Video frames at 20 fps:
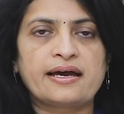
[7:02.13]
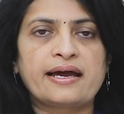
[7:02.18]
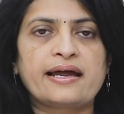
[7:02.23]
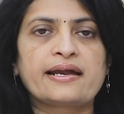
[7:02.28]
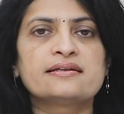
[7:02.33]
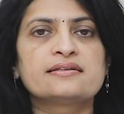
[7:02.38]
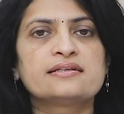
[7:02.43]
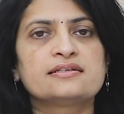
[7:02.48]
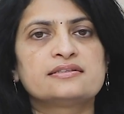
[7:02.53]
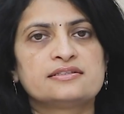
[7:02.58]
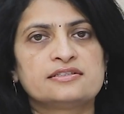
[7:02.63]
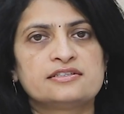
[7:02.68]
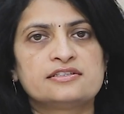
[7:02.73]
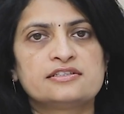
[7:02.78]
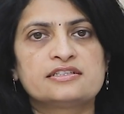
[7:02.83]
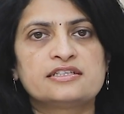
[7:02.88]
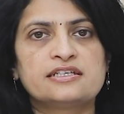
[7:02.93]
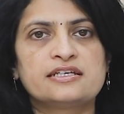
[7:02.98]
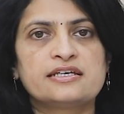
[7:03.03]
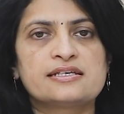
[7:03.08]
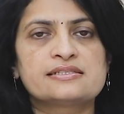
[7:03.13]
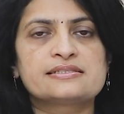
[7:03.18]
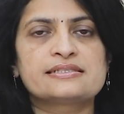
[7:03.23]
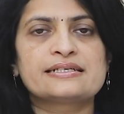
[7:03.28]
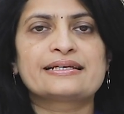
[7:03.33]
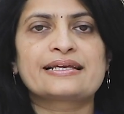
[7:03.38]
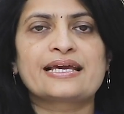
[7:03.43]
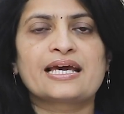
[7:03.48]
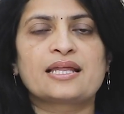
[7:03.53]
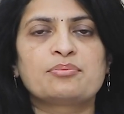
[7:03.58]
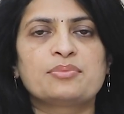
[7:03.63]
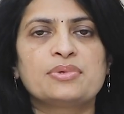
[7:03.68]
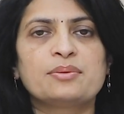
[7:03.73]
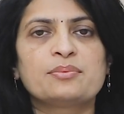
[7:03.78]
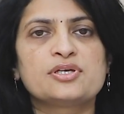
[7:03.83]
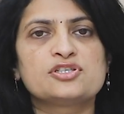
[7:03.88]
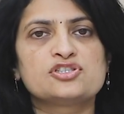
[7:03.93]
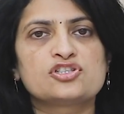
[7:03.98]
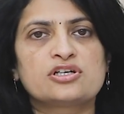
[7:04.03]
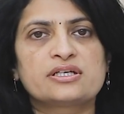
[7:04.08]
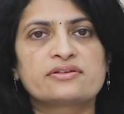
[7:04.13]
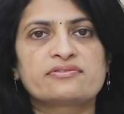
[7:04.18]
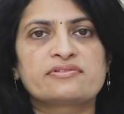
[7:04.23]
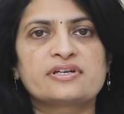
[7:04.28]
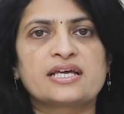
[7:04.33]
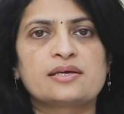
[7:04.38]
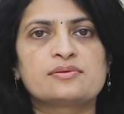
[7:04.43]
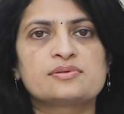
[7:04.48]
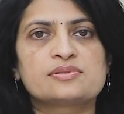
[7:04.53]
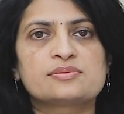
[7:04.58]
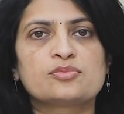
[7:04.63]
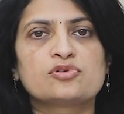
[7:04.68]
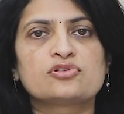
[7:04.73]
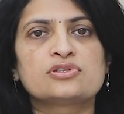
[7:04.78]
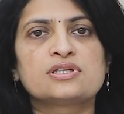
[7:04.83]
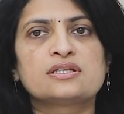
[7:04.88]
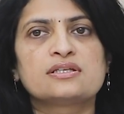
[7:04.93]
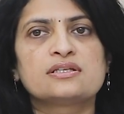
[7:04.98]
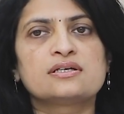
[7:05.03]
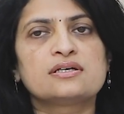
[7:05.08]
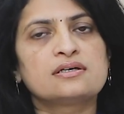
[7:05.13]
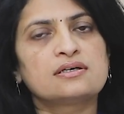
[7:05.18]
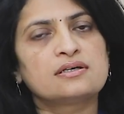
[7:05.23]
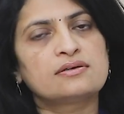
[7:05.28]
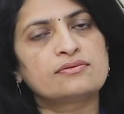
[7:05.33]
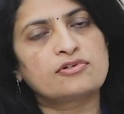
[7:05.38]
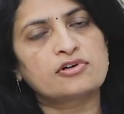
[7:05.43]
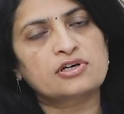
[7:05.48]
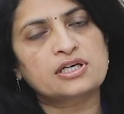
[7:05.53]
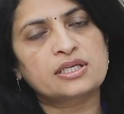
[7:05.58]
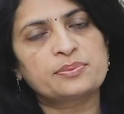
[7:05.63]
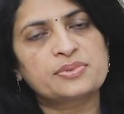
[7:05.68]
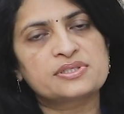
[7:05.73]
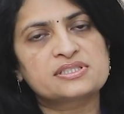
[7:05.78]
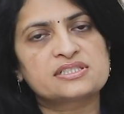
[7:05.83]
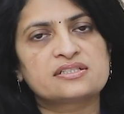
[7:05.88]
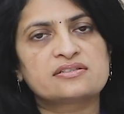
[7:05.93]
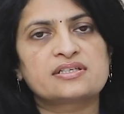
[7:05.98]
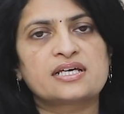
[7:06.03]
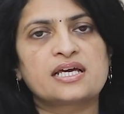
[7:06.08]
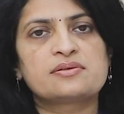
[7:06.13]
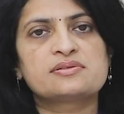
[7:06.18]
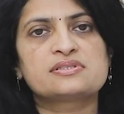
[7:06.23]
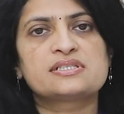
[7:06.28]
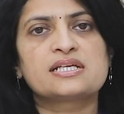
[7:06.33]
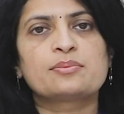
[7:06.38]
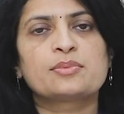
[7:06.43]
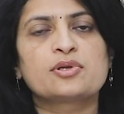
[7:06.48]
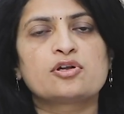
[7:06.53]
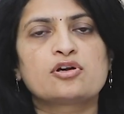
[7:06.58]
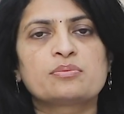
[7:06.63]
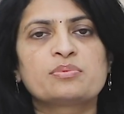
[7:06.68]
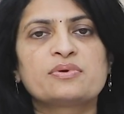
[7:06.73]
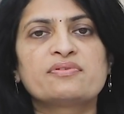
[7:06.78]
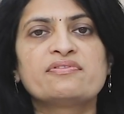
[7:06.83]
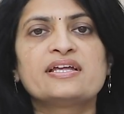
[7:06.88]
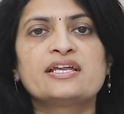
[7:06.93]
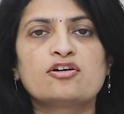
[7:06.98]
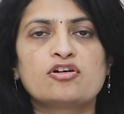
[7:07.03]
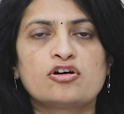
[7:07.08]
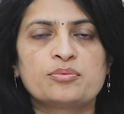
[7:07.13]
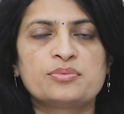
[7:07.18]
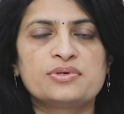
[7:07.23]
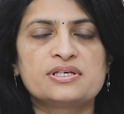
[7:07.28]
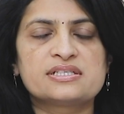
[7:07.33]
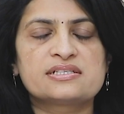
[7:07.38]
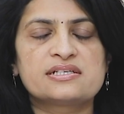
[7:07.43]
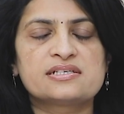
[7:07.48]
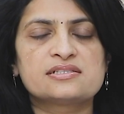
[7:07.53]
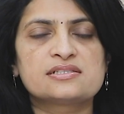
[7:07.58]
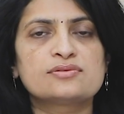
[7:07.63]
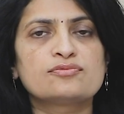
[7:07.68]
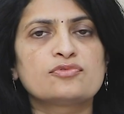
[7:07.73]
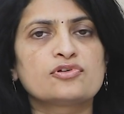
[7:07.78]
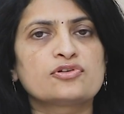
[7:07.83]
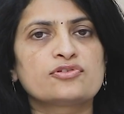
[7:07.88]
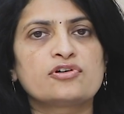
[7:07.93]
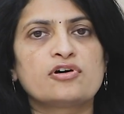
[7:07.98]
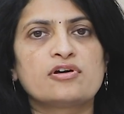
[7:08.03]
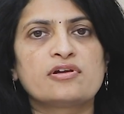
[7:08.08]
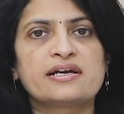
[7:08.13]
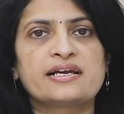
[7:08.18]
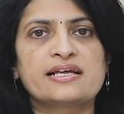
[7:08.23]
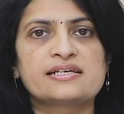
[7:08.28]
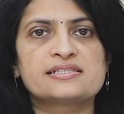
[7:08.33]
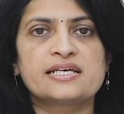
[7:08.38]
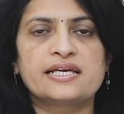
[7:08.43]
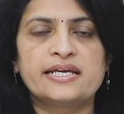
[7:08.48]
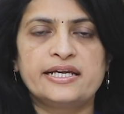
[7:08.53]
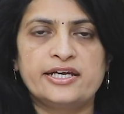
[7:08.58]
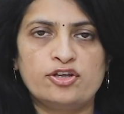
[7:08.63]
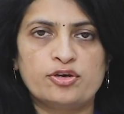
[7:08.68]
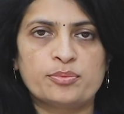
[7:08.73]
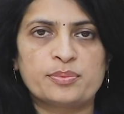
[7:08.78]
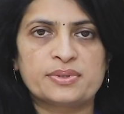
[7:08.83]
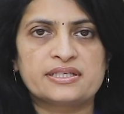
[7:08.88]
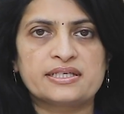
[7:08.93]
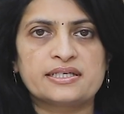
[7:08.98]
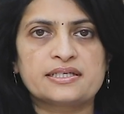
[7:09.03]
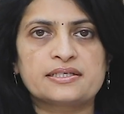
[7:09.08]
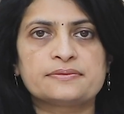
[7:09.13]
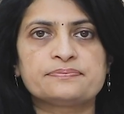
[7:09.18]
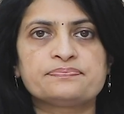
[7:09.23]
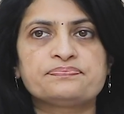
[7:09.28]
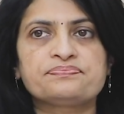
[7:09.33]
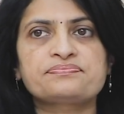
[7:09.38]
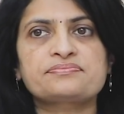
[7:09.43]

and the third thing is it can be majority of times, more than 40% times there may not be very obvious reason, what to call it as a idiopathic.